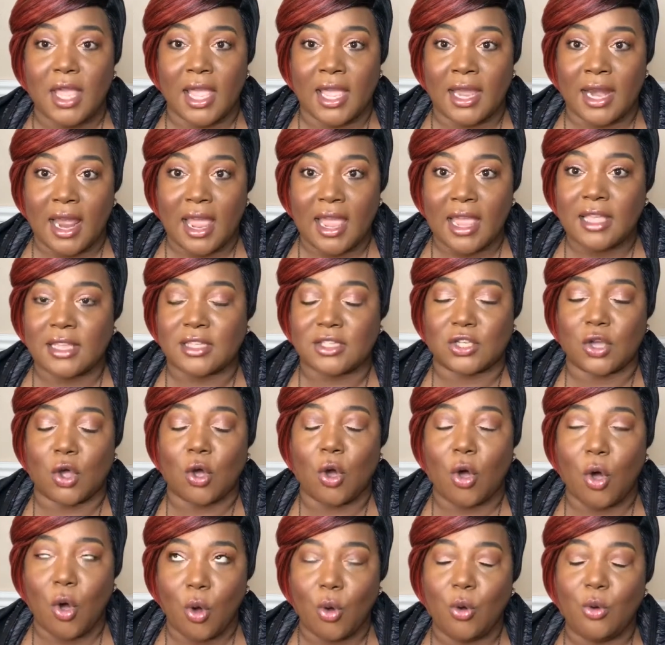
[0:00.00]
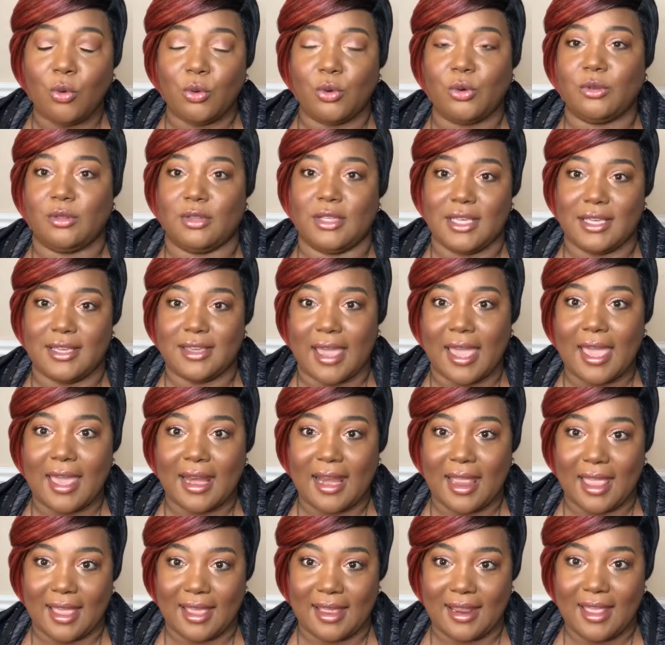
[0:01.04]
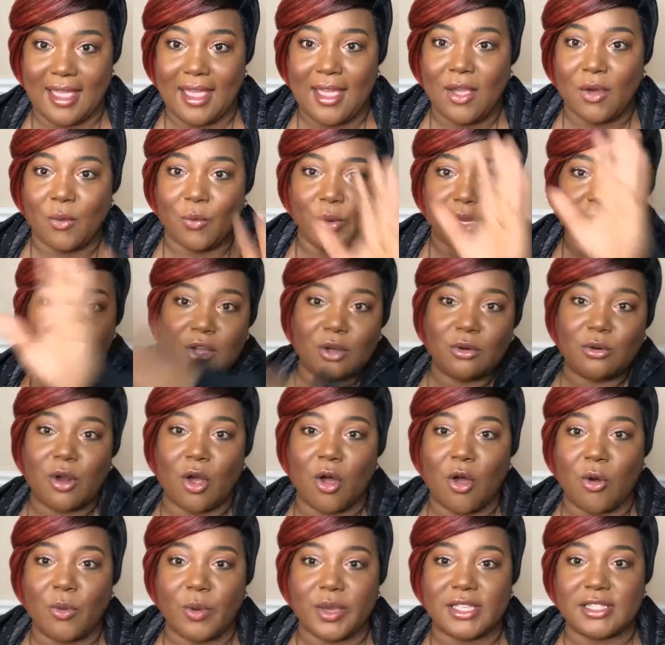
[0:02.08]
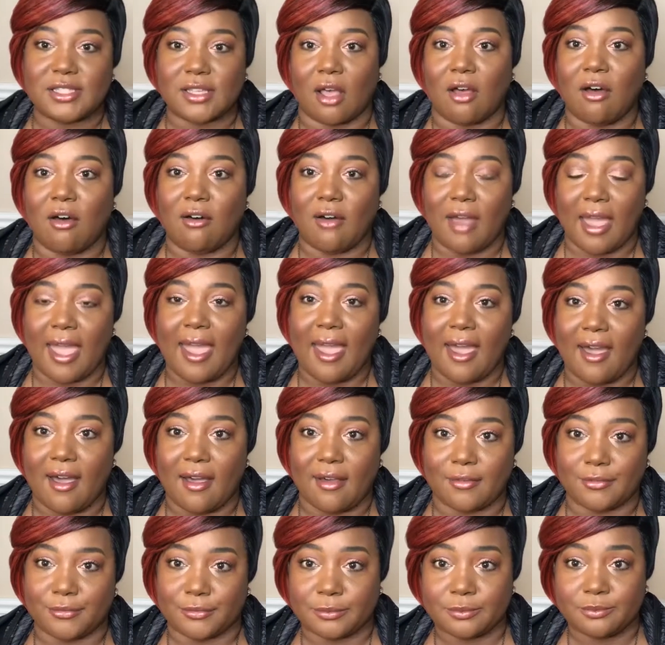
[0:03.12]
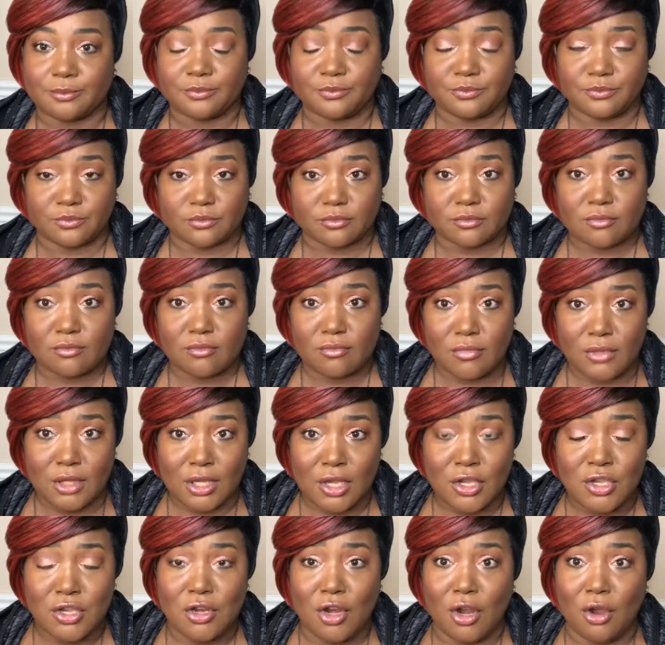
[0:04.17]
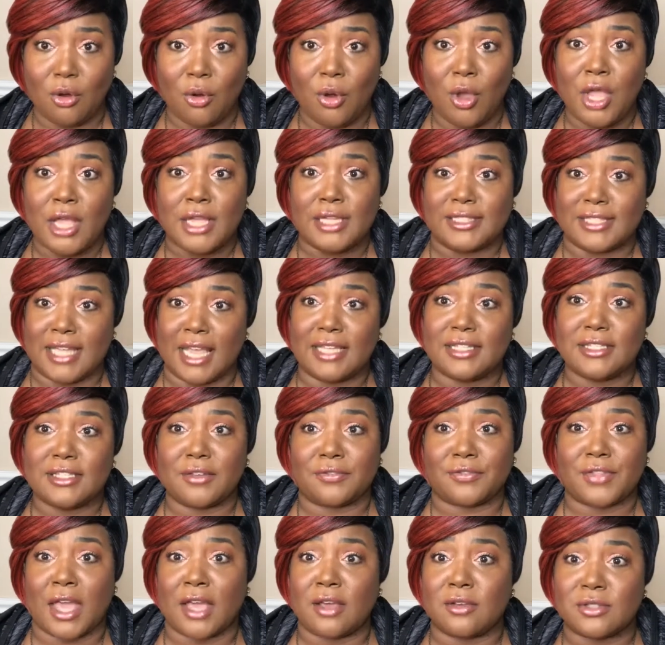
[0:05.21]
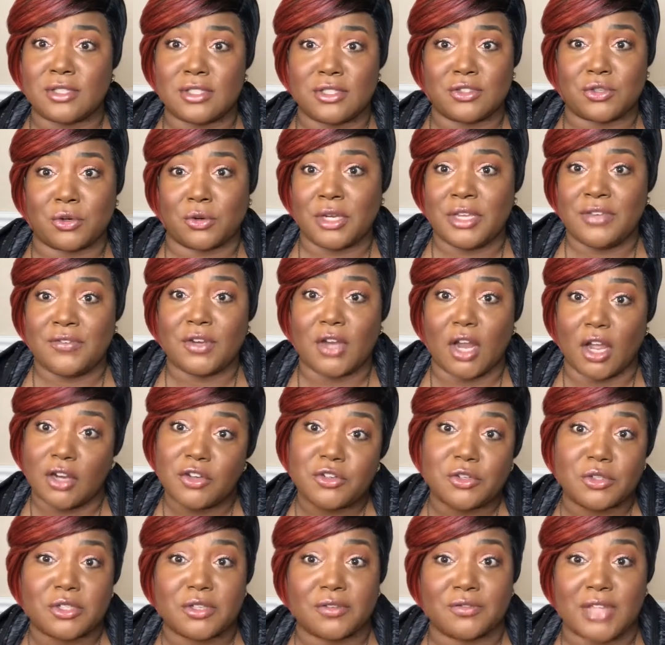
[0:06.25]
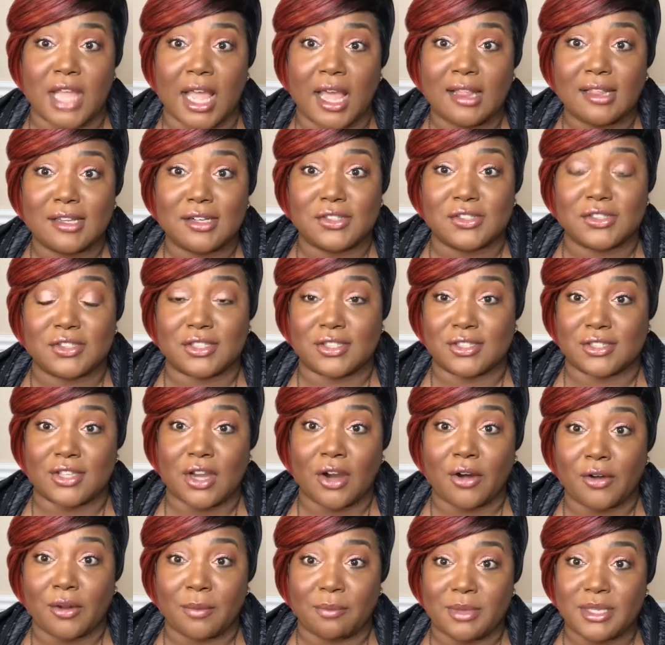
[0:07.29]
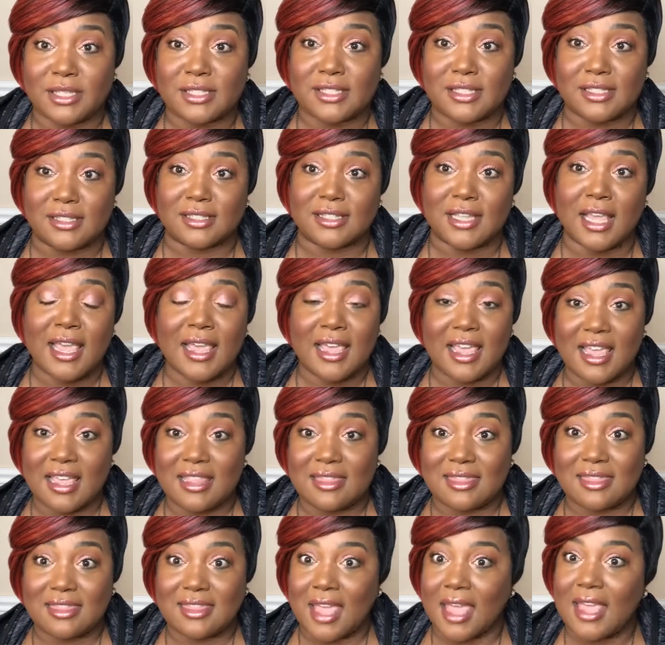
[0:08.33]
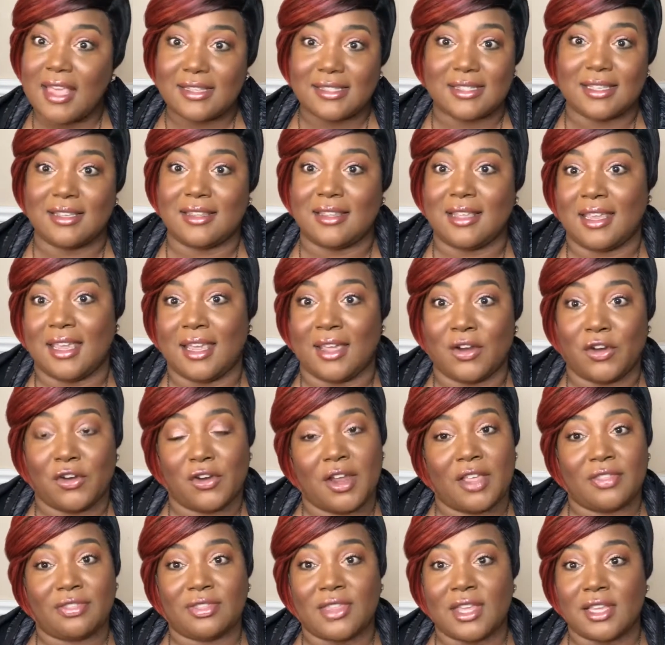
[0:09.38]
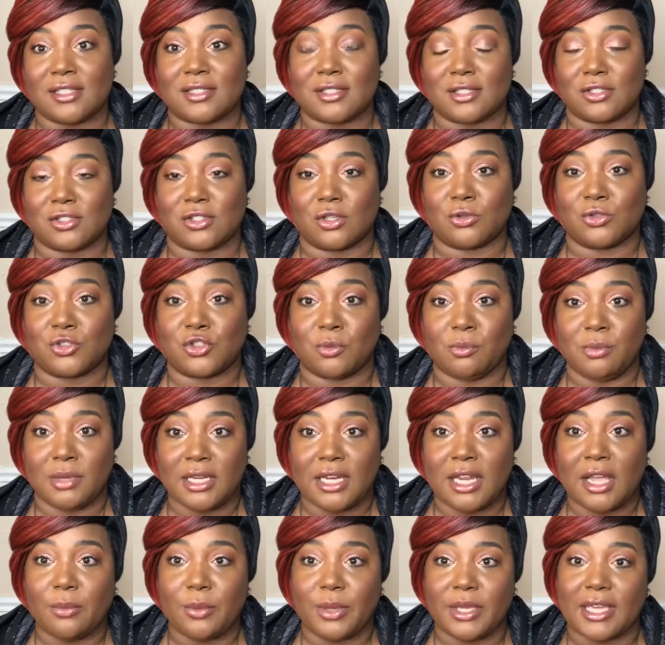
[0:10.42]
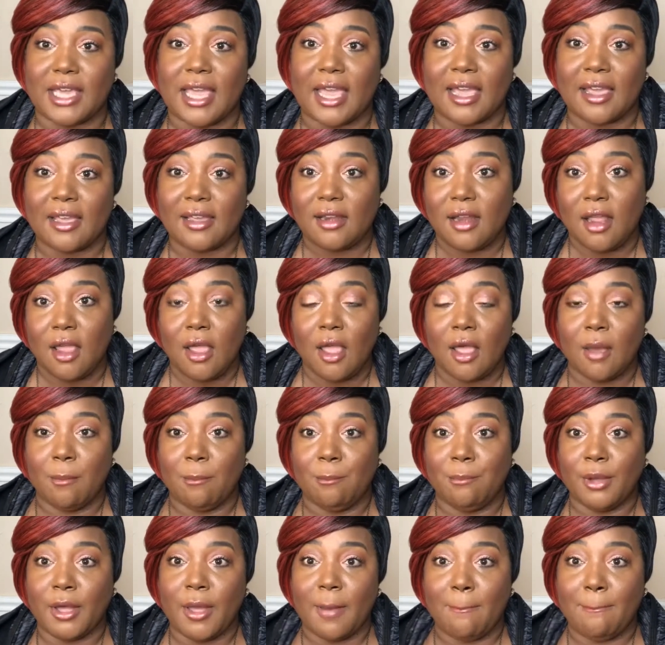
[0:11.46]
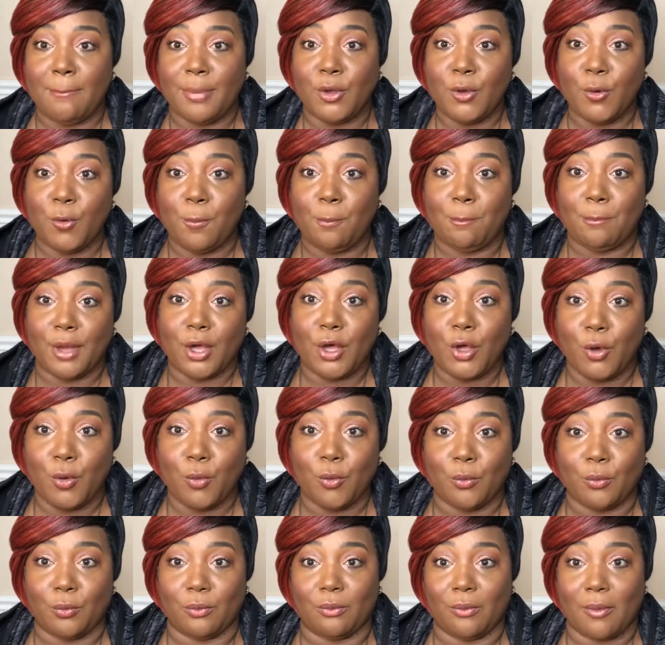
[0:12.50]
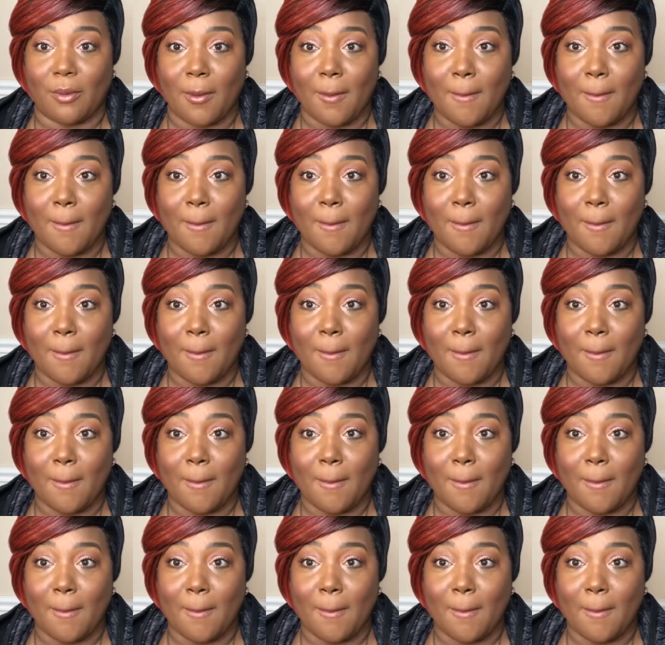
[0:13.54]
And I totally get it. We don't always all have, you know, tens of thousands or even hundreds of dollars to start a business. And thanks to the internet, thanks to social media, we can. But boo, boo,